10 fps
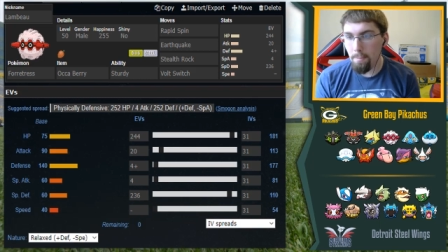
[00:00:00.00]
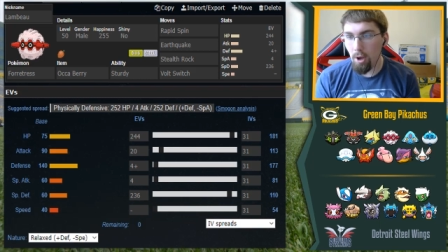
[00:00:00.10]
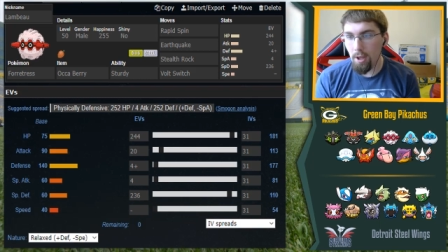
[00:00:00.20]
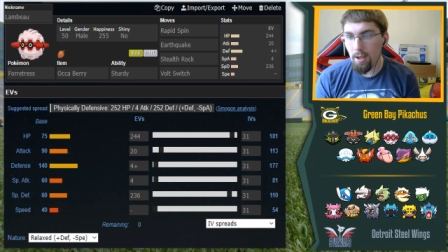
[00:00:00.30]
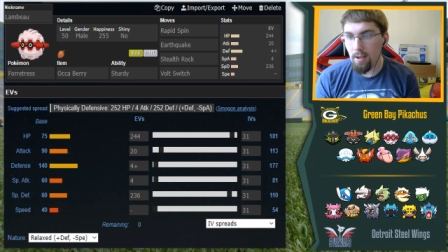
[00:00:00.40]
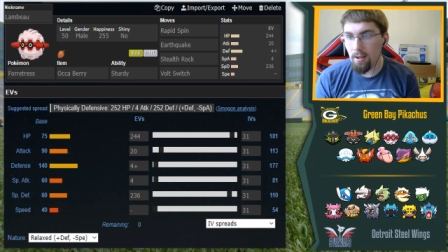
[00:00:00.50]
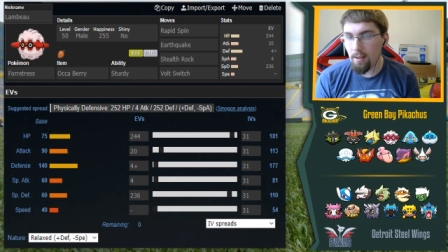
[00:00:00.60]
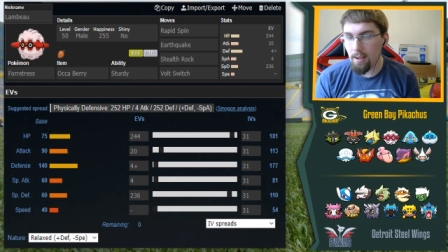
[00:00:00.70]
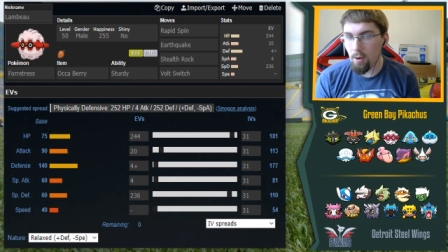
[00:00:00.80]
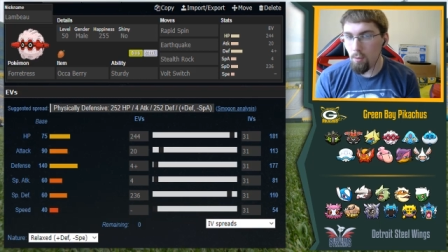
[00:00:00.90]
But,
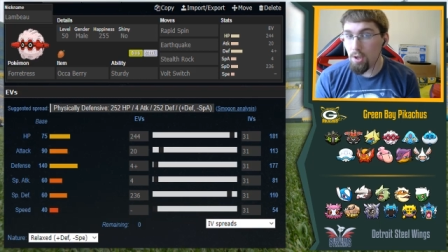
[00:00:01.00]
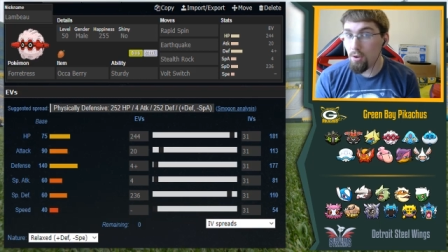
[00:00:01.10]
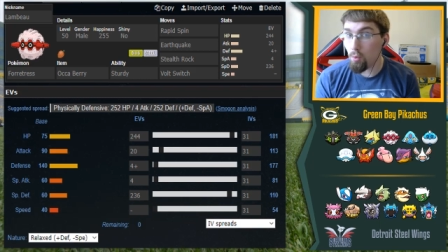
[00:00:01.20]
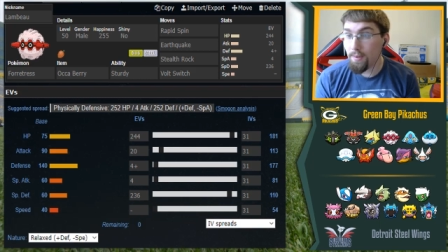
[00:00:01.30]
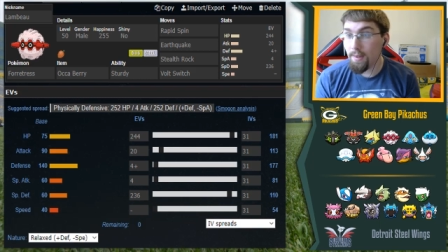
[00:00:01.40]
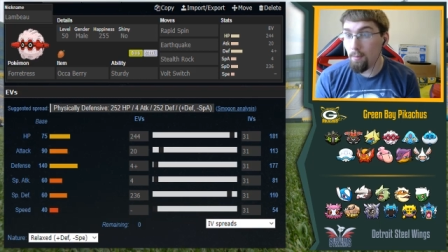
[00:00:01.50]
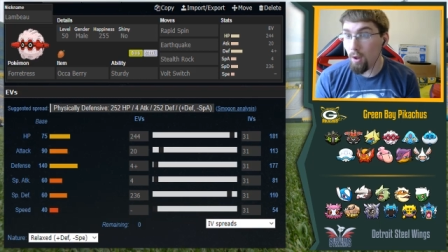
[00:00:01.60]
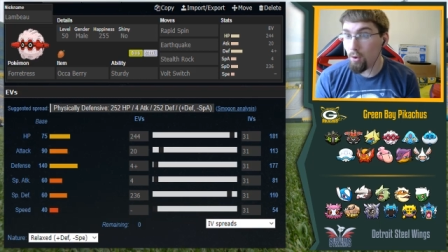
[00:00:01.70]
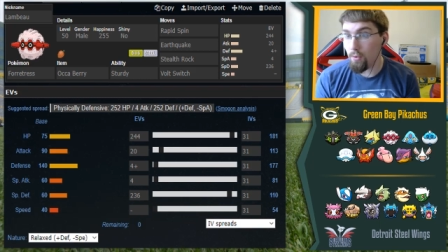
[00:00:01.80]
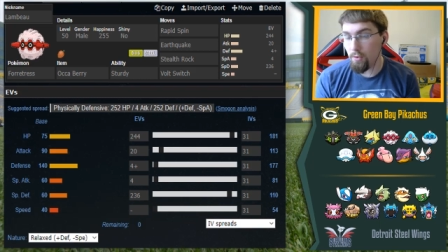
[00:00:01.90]
like, we're still really
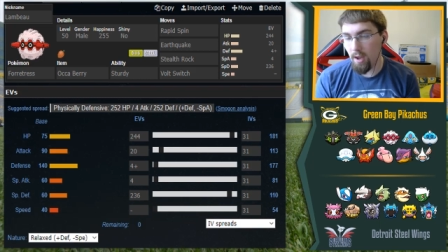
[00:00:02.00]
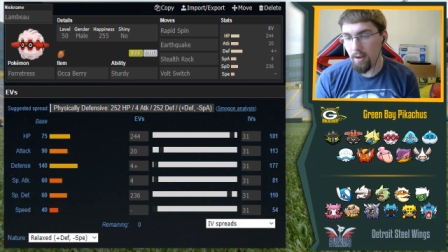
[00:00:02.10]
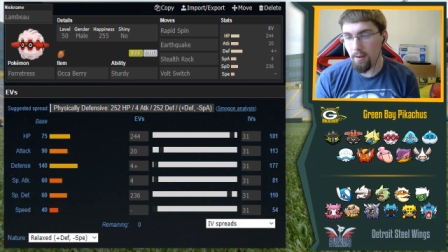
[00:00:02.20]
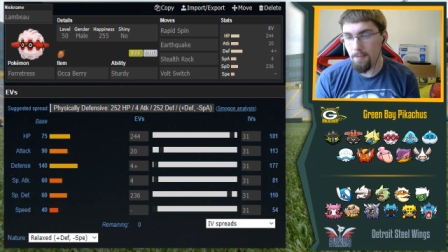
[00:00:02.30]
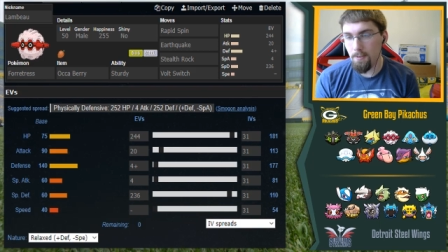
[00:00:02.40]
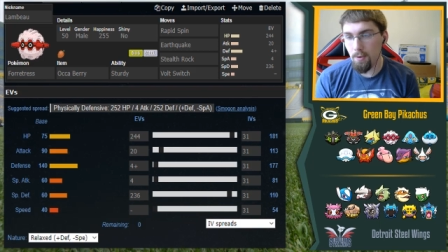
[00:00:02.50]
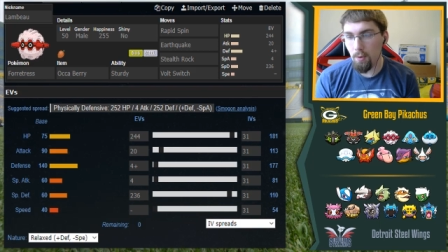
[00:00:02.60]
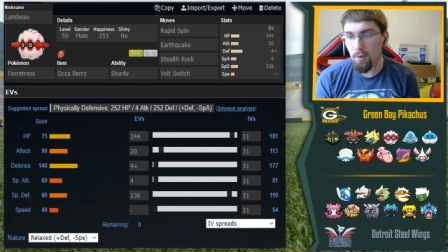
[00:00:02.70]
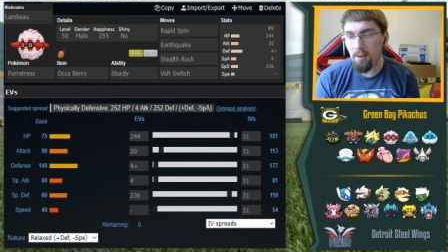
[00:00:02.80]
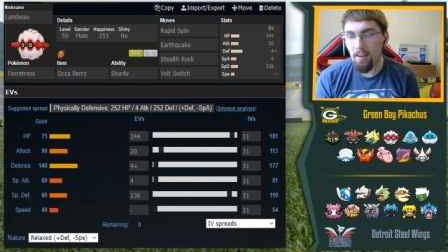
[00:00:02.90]
bulky with Zygarde,
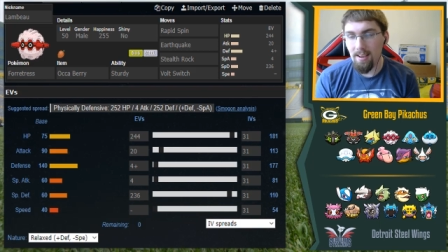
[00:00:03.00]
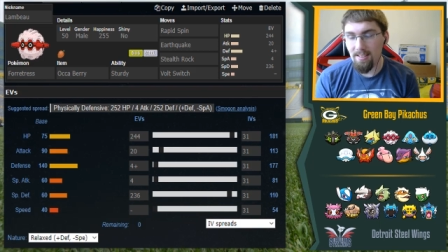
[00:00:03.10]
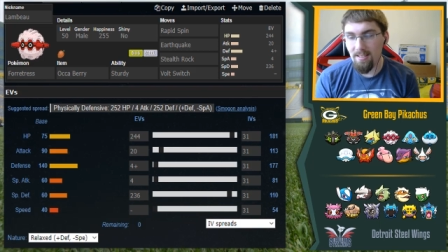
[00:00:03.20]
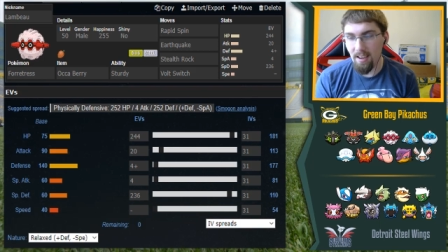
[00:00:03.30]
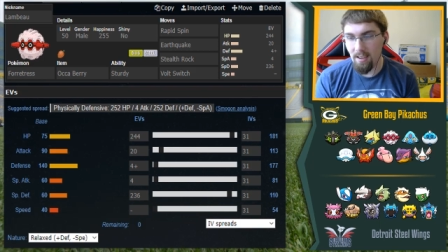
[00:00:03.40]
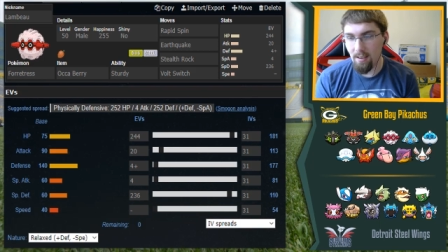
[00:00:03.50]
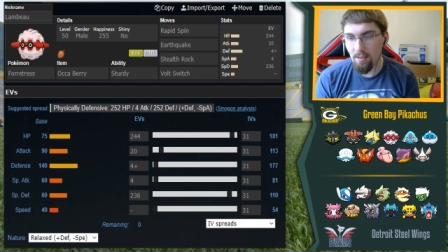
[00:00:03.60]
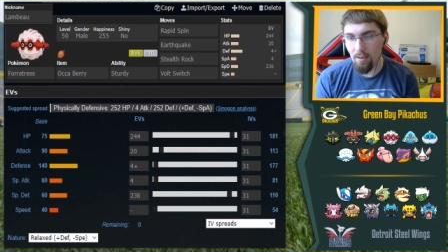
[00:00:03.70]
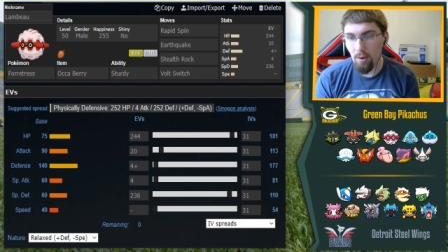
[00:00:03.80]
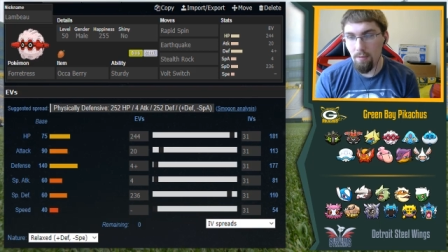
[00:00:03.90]
so we can take a Psychic.
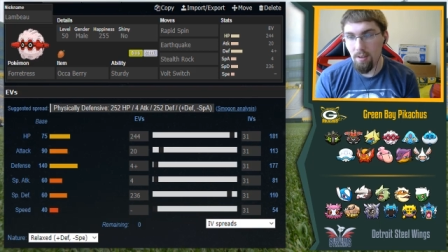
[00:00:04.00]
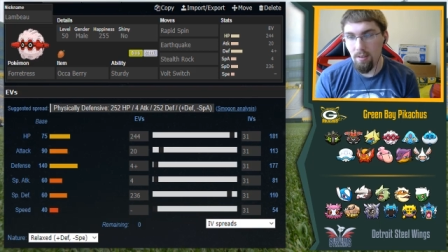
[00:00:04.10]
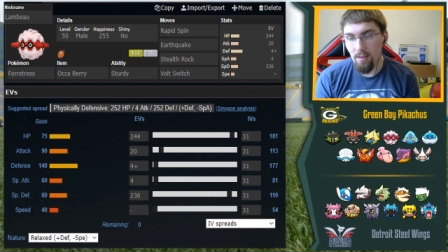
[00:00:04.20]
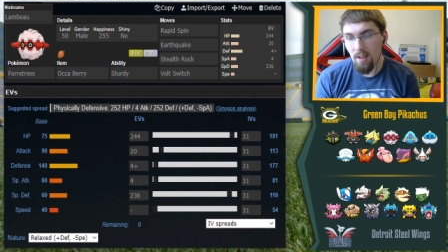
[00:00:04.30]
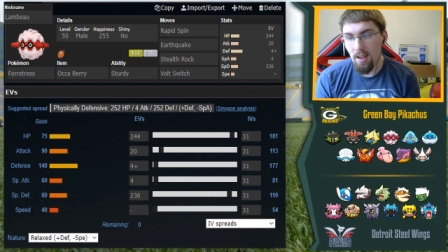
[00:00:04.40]
So if he,